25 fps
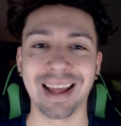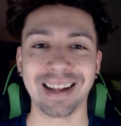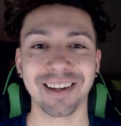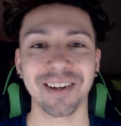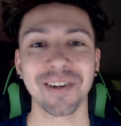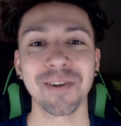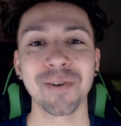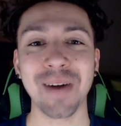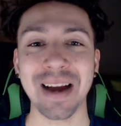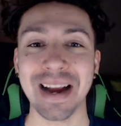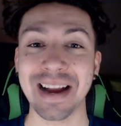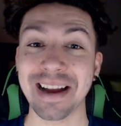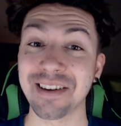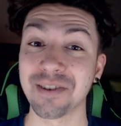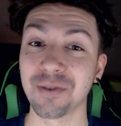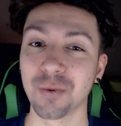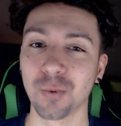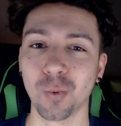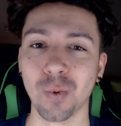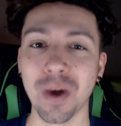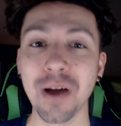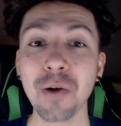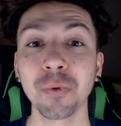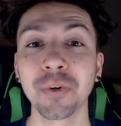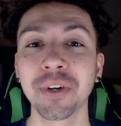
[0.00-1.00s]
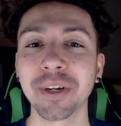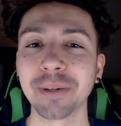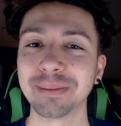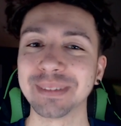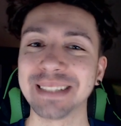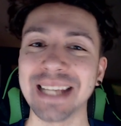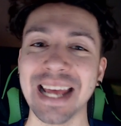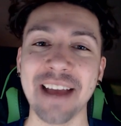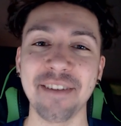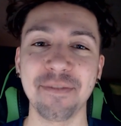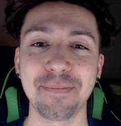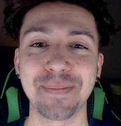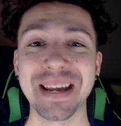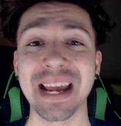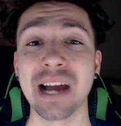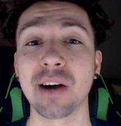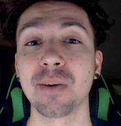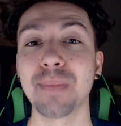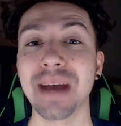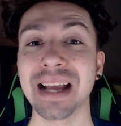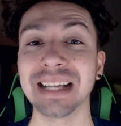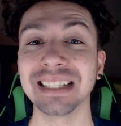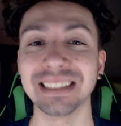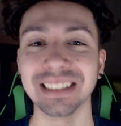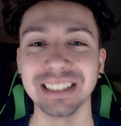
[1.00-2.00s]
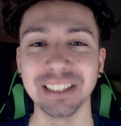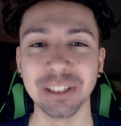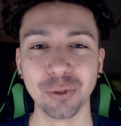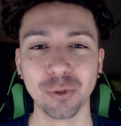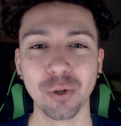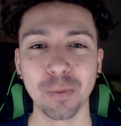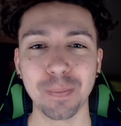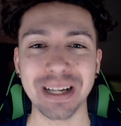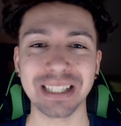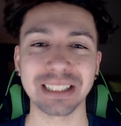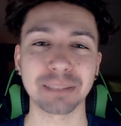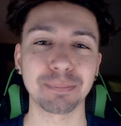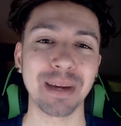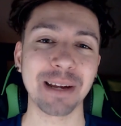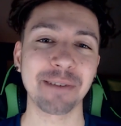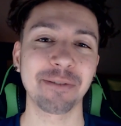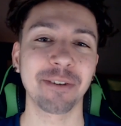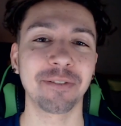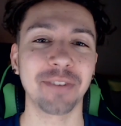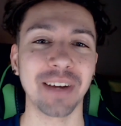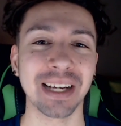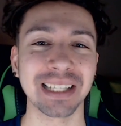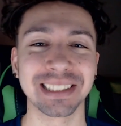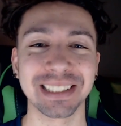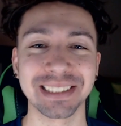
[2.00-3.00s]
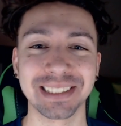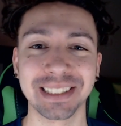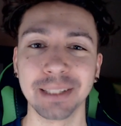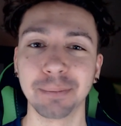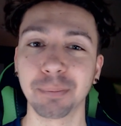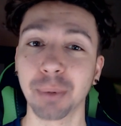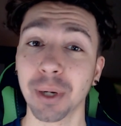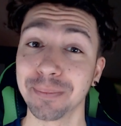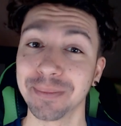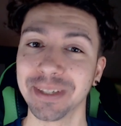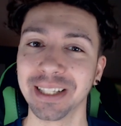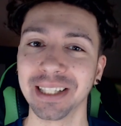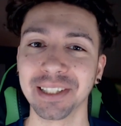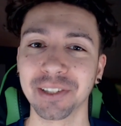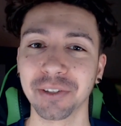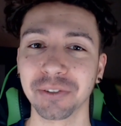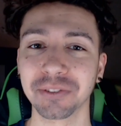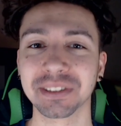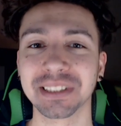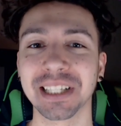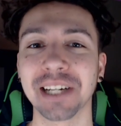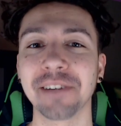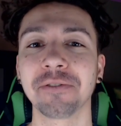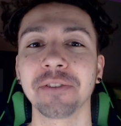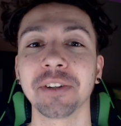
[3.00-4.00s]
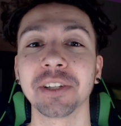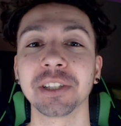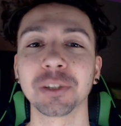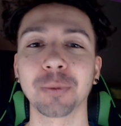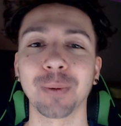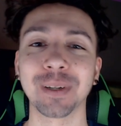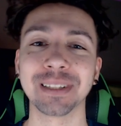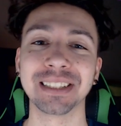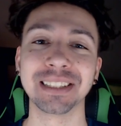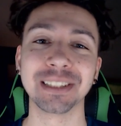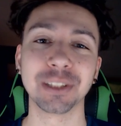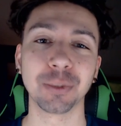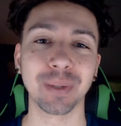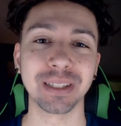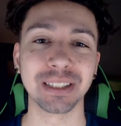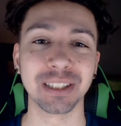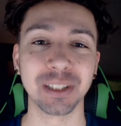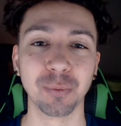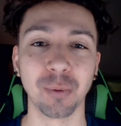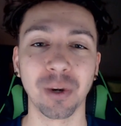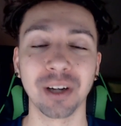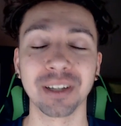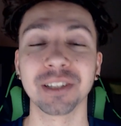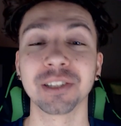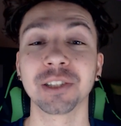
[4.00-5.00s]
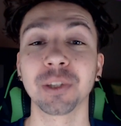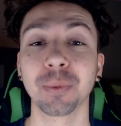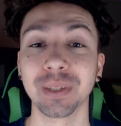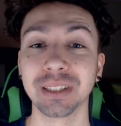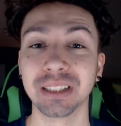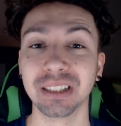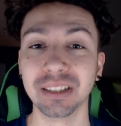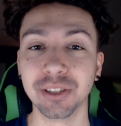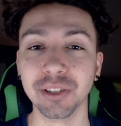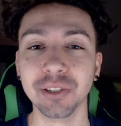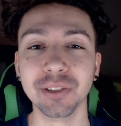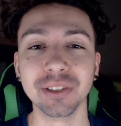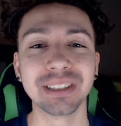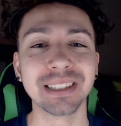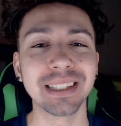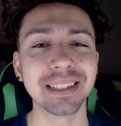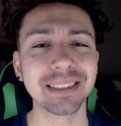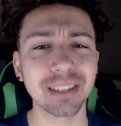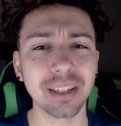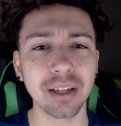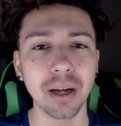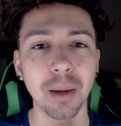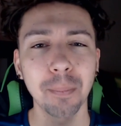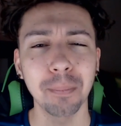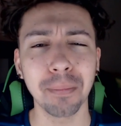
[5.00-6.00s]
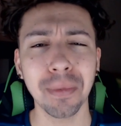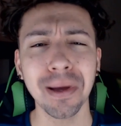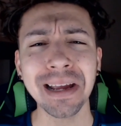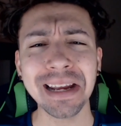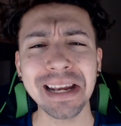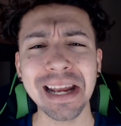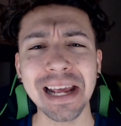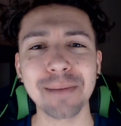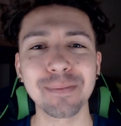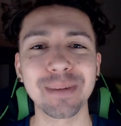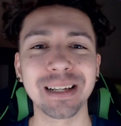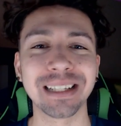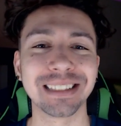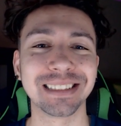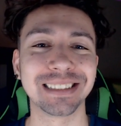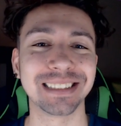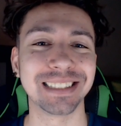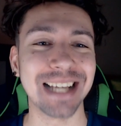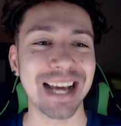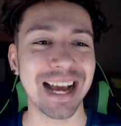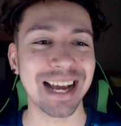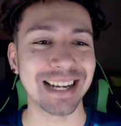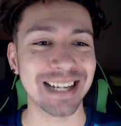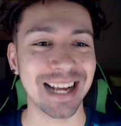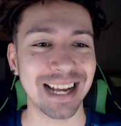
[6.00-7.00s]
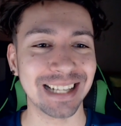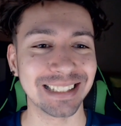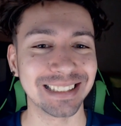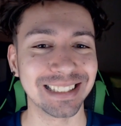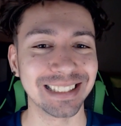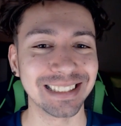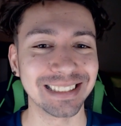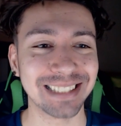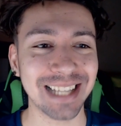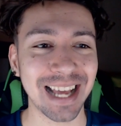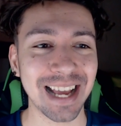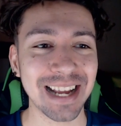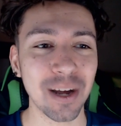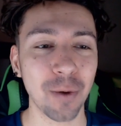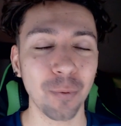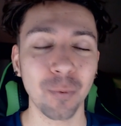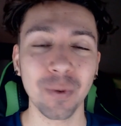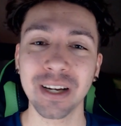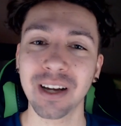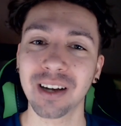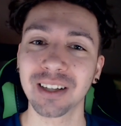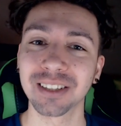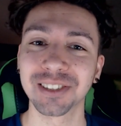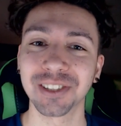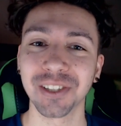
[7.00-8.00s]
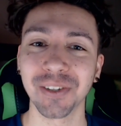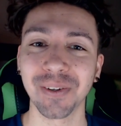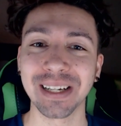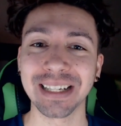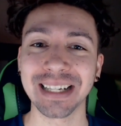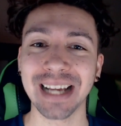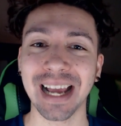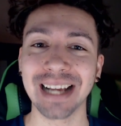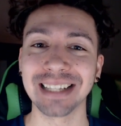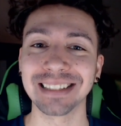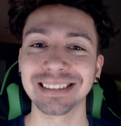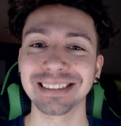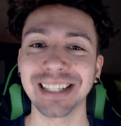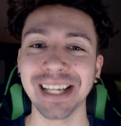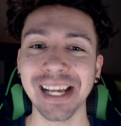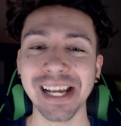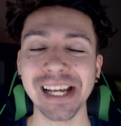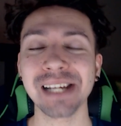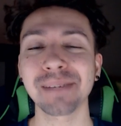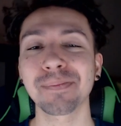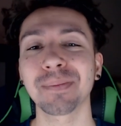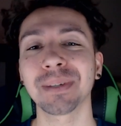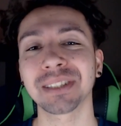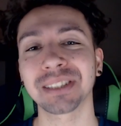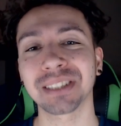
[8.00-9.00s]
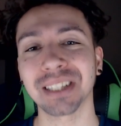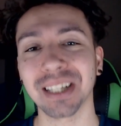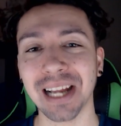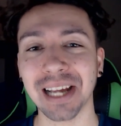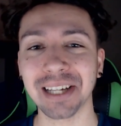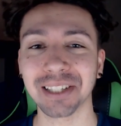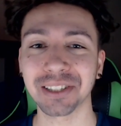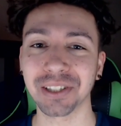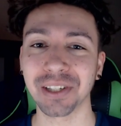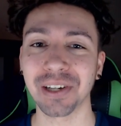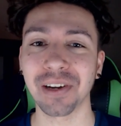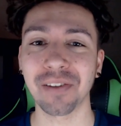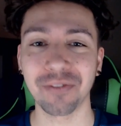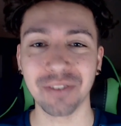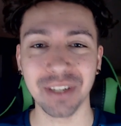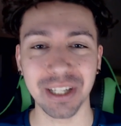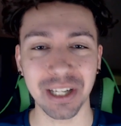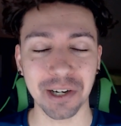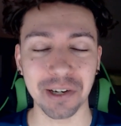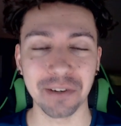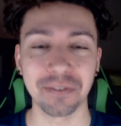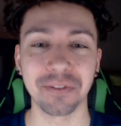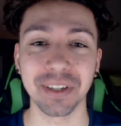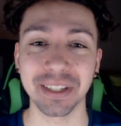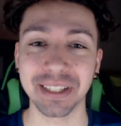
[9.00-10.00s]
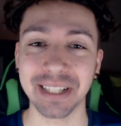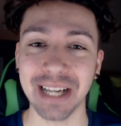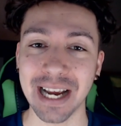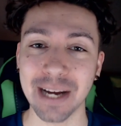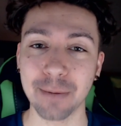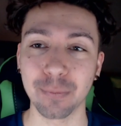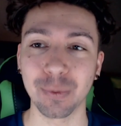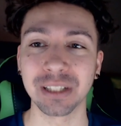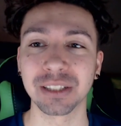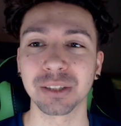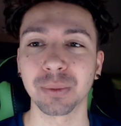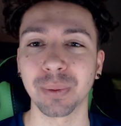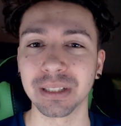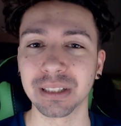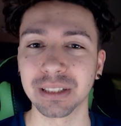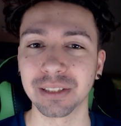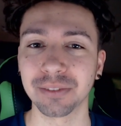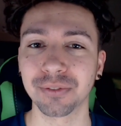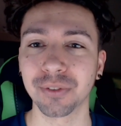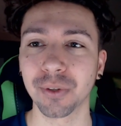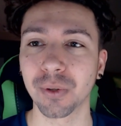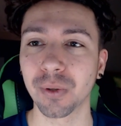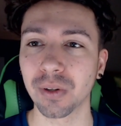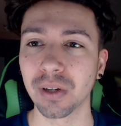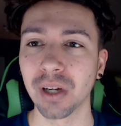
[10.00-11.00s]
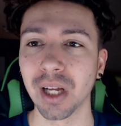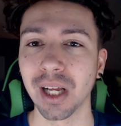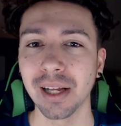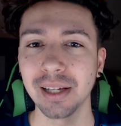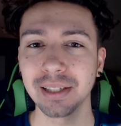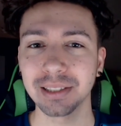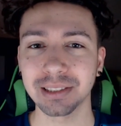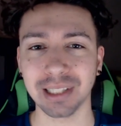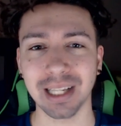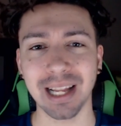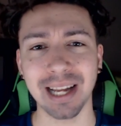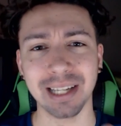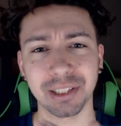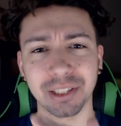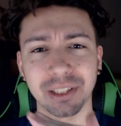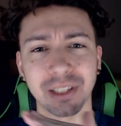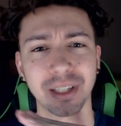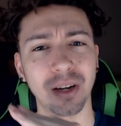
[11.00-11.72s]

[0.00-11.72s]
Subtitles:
Hello and welcome to FPL Mate, your best mate for fantasy Premier League content for the 2021-22 season. My name is Dan and today we are doing a team selection video for Game Week 24 /